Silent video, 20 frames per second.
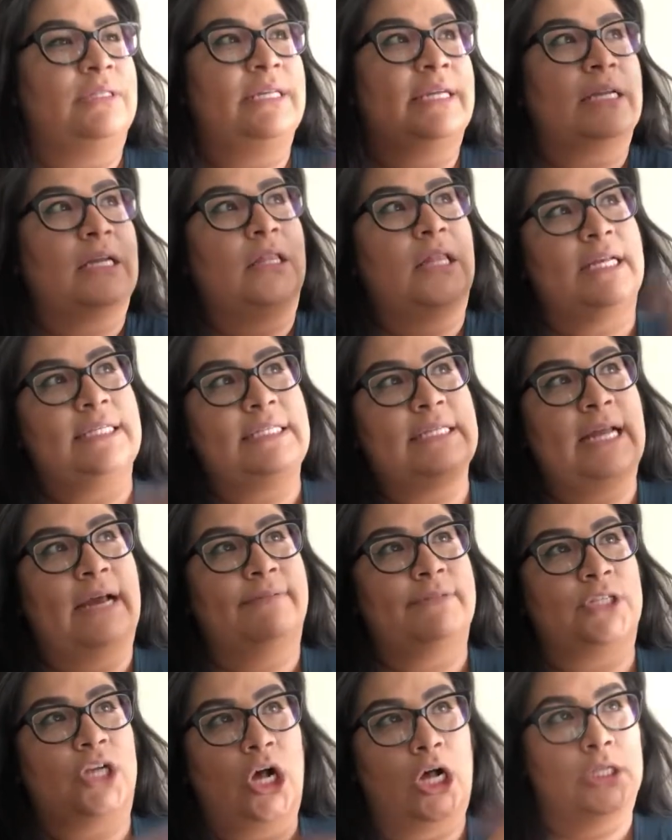it's like a lesson I
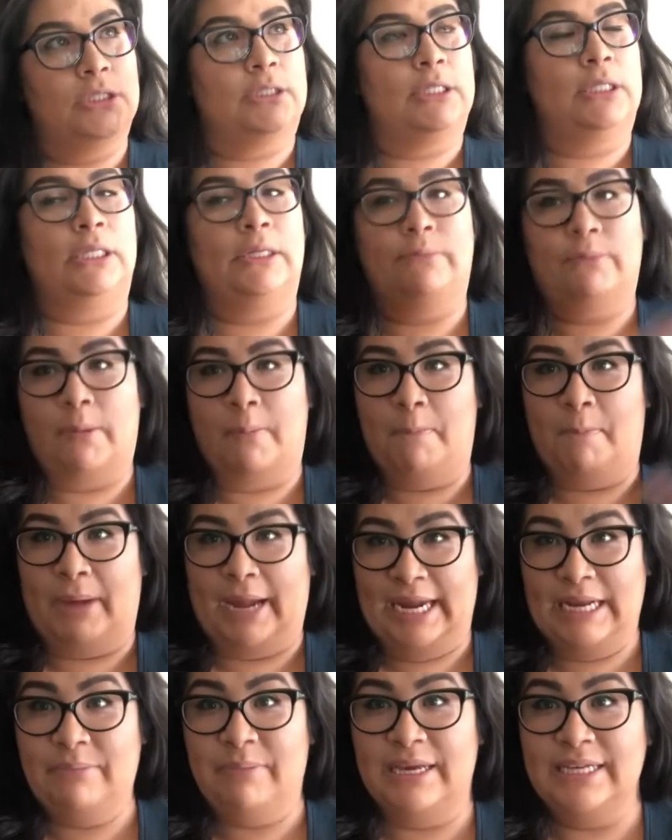have to constantly
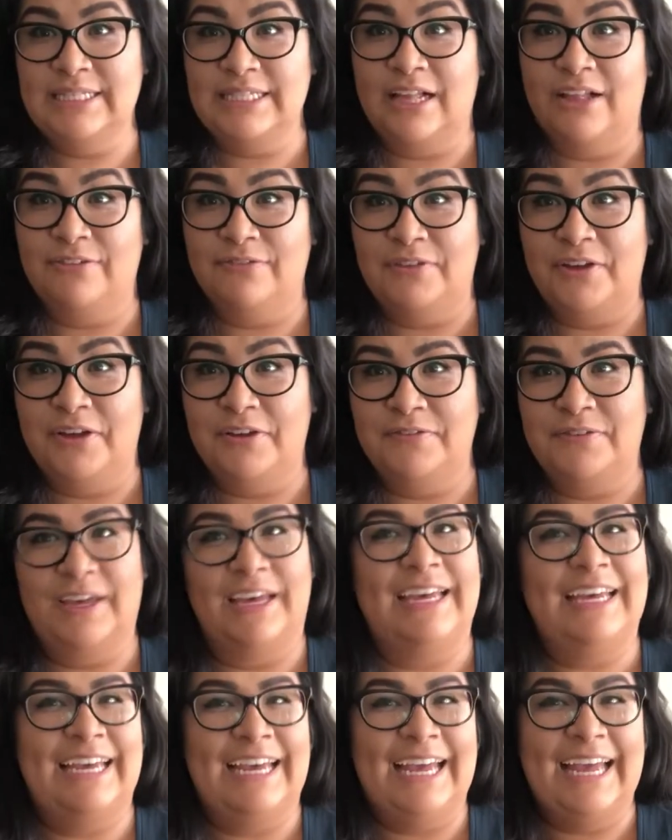remind myself
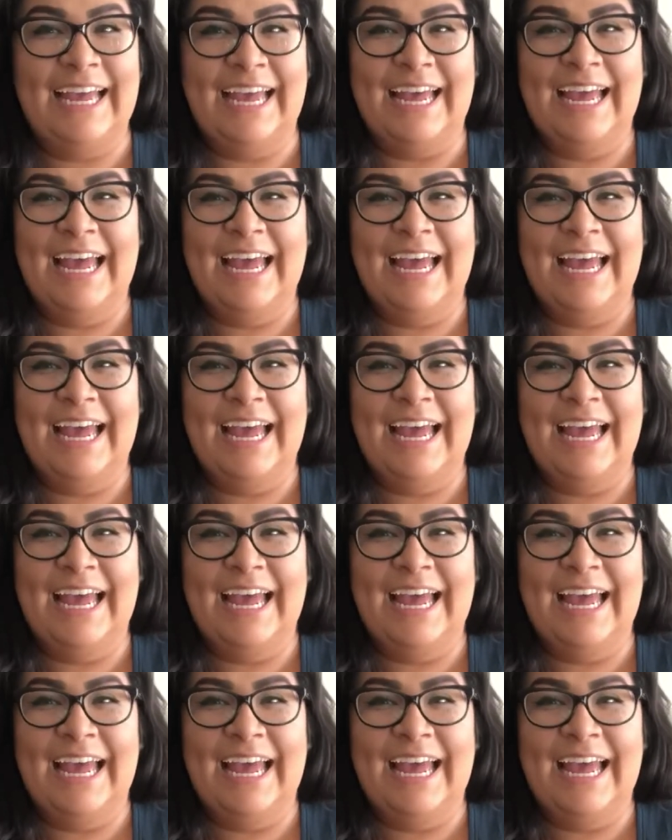of